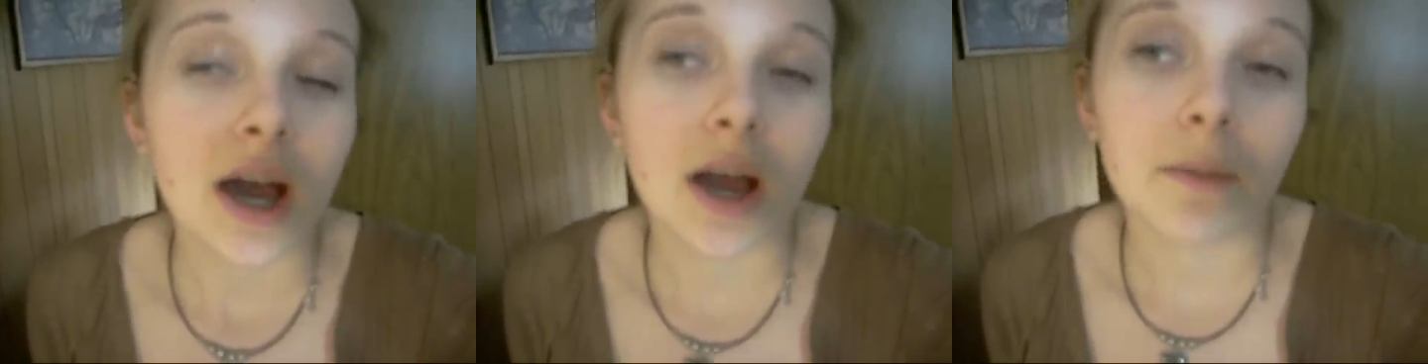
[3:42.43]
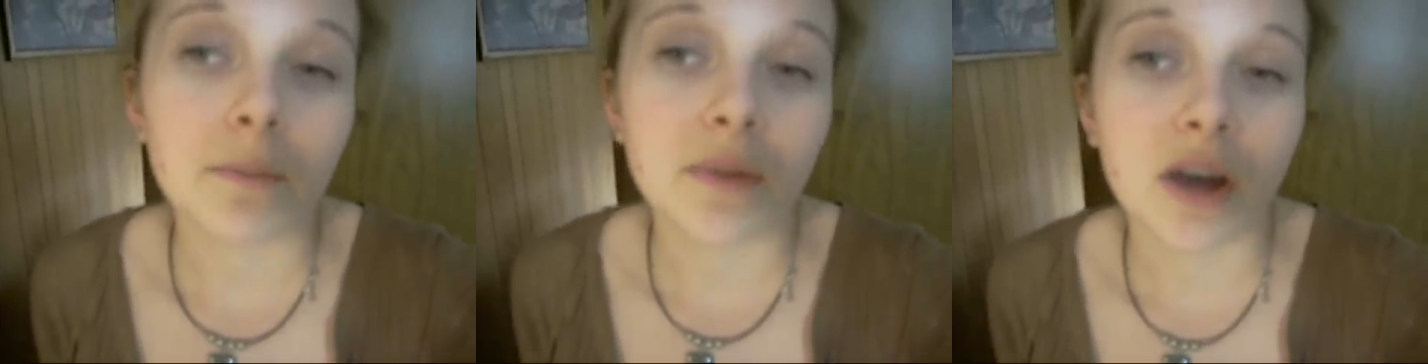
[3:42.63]

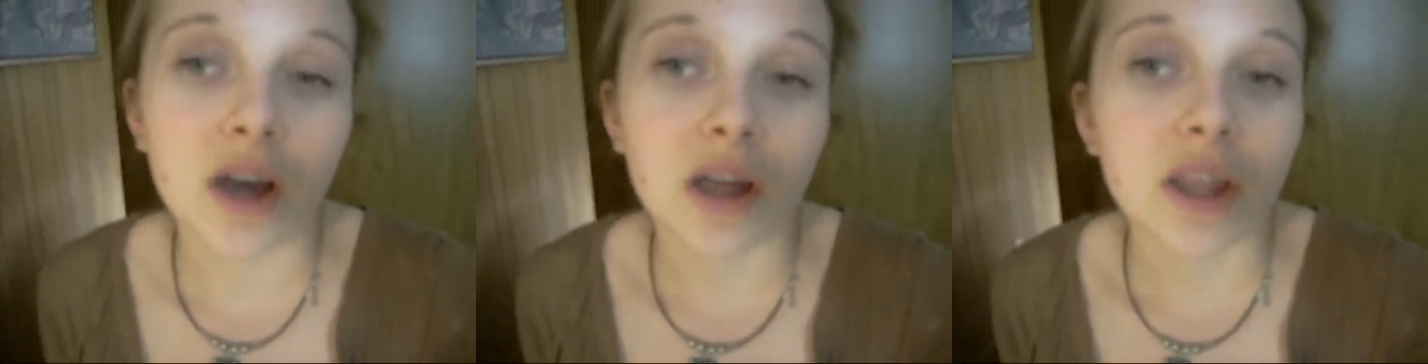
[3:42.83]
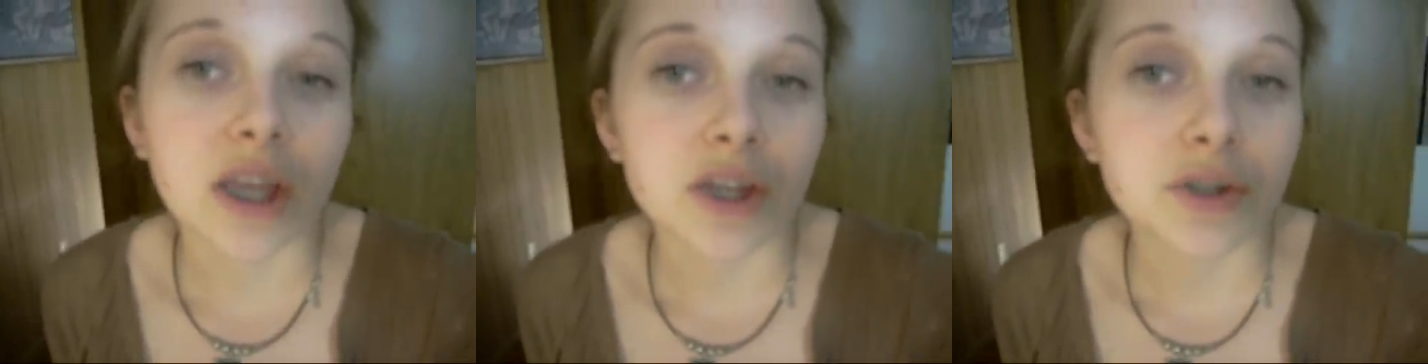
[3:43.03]
I'm
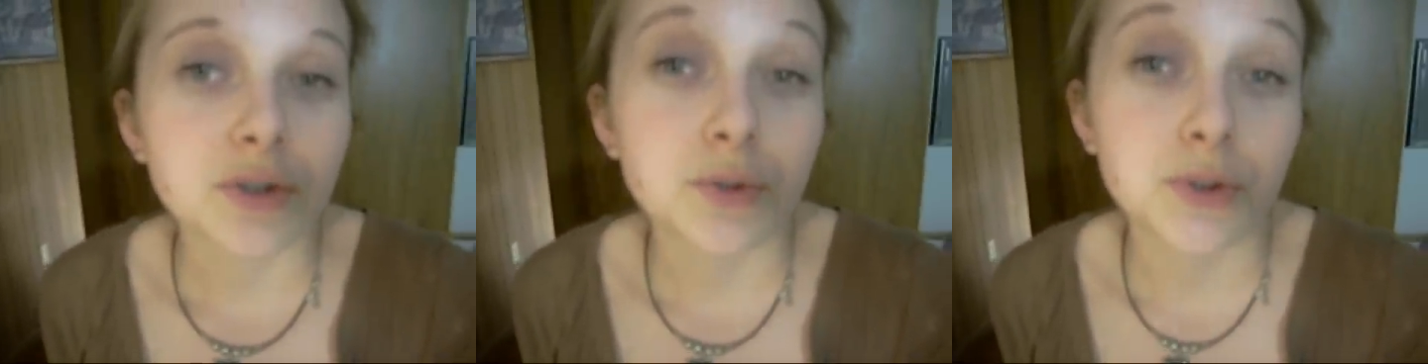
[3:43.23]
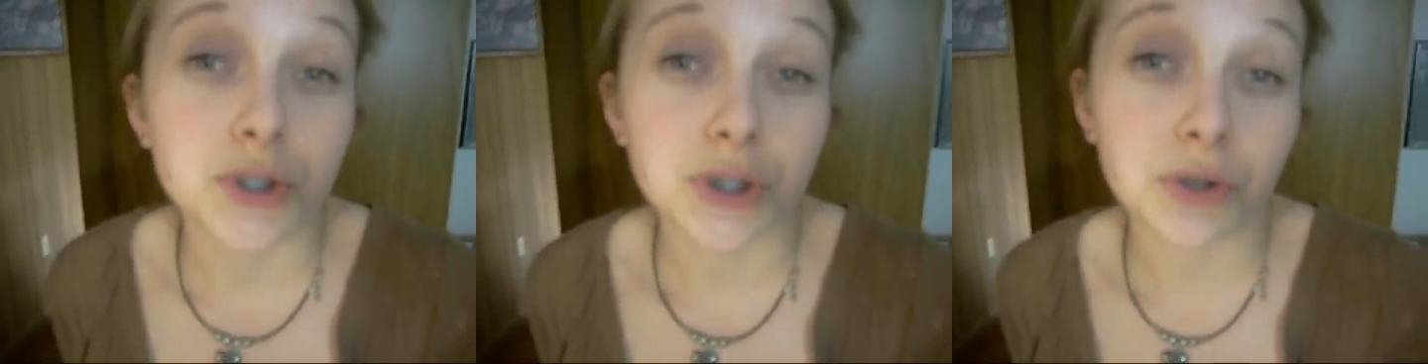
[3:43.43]
not, like,
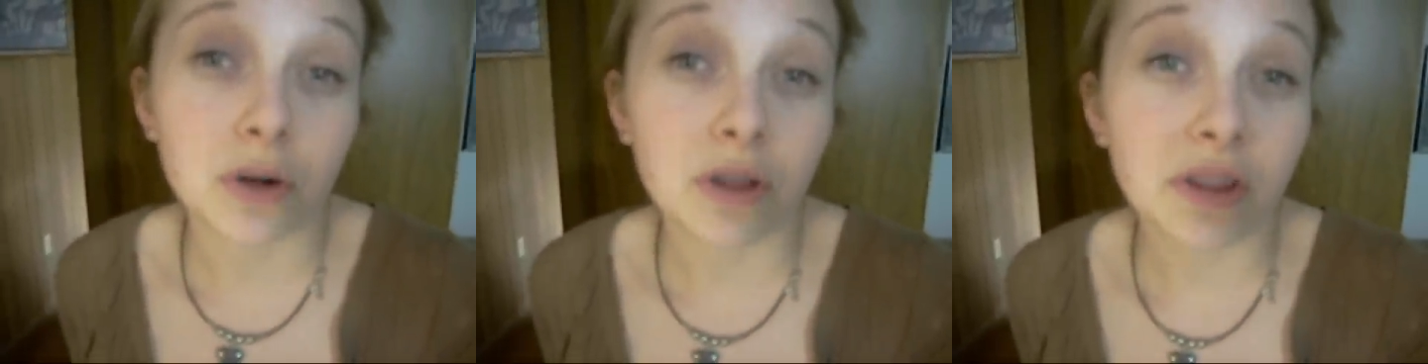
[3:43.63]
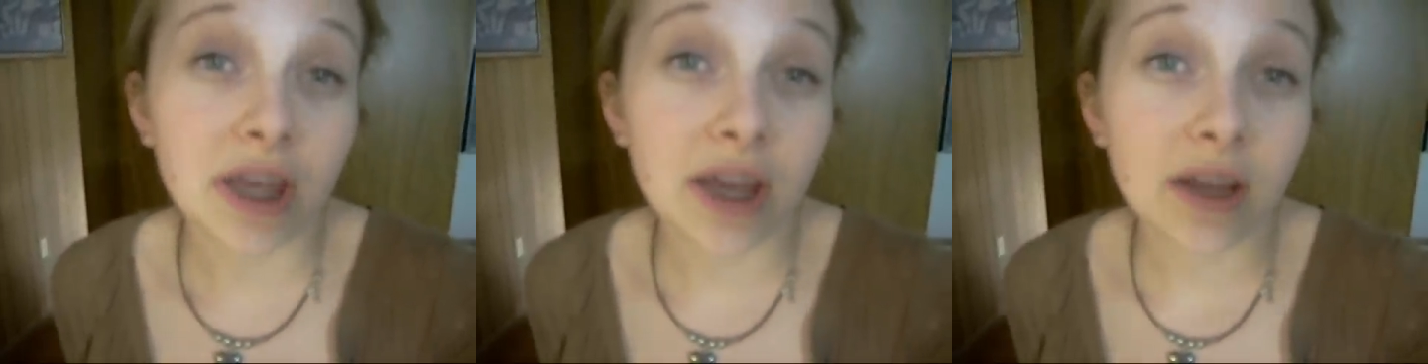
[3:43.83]
too
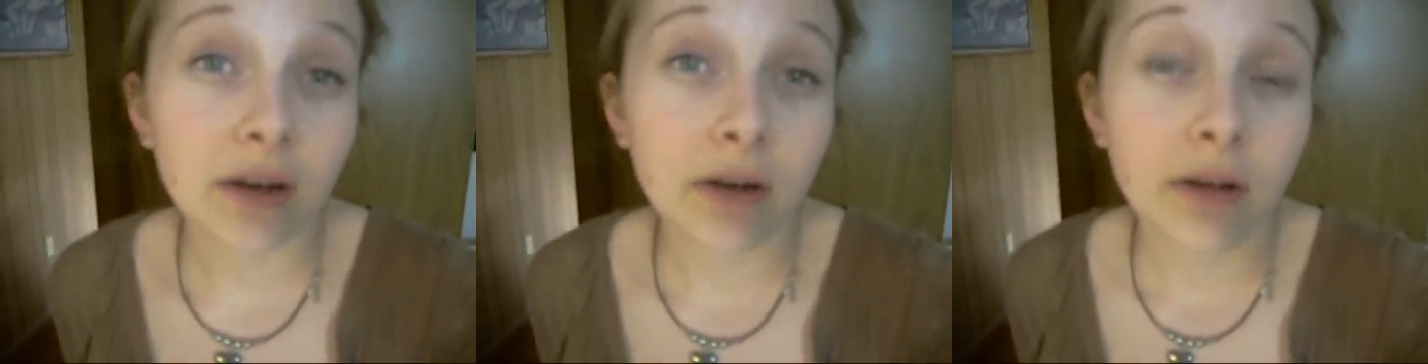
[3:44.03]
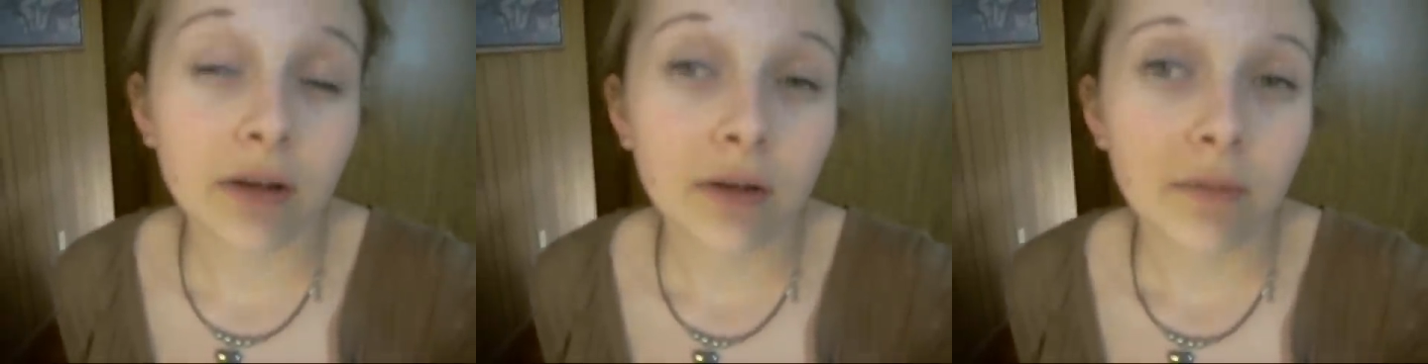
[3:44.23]
sure on that,
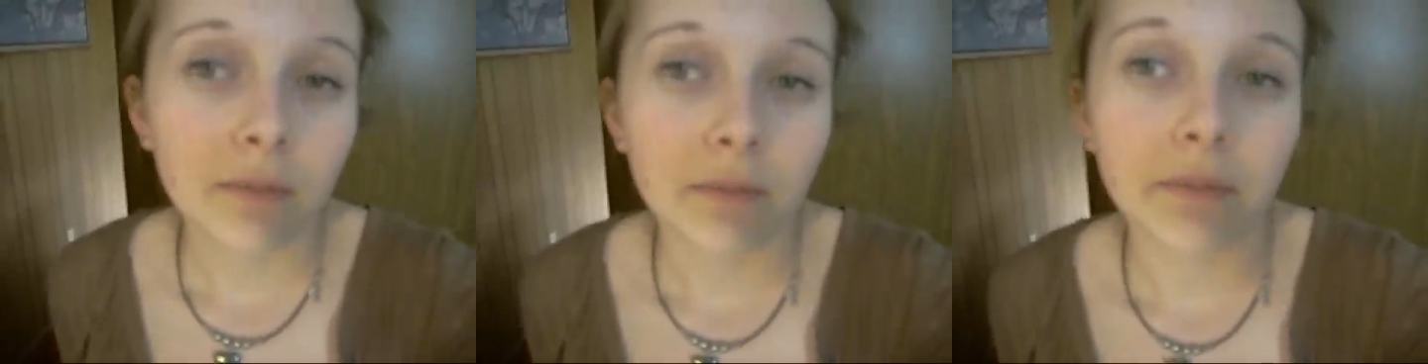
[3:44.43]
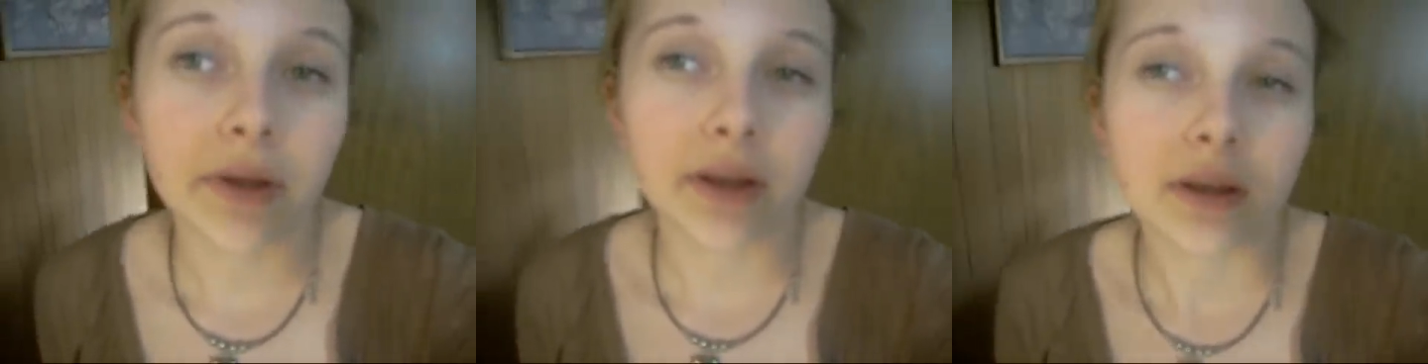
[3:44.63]

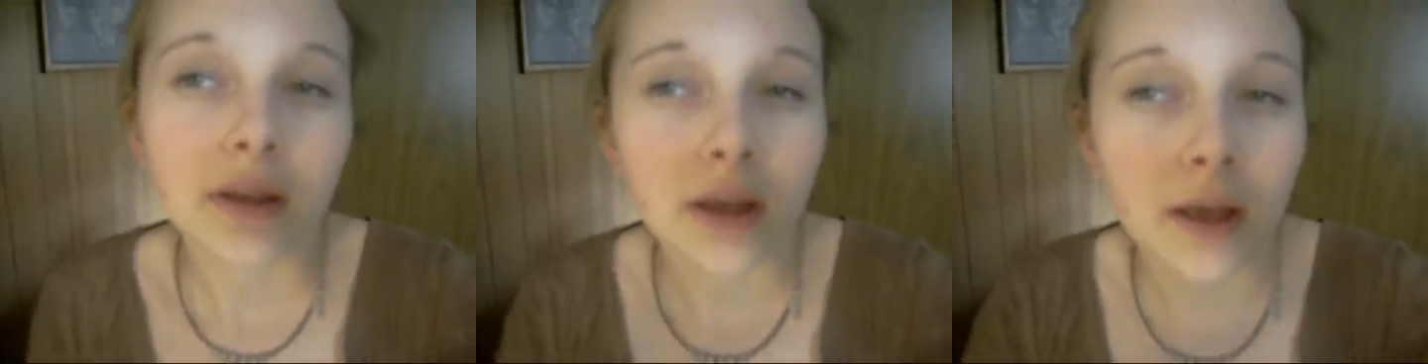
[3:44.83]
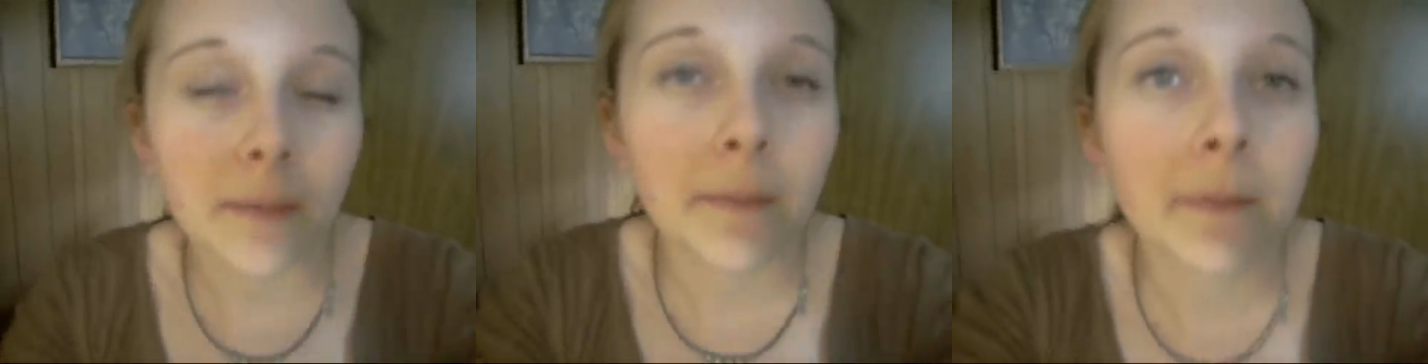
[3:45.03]
but
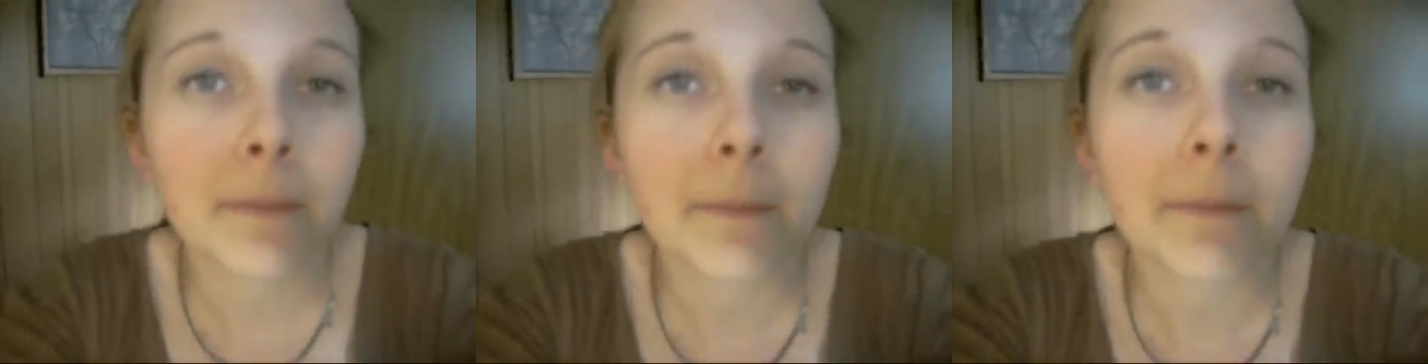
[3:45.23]
yeah.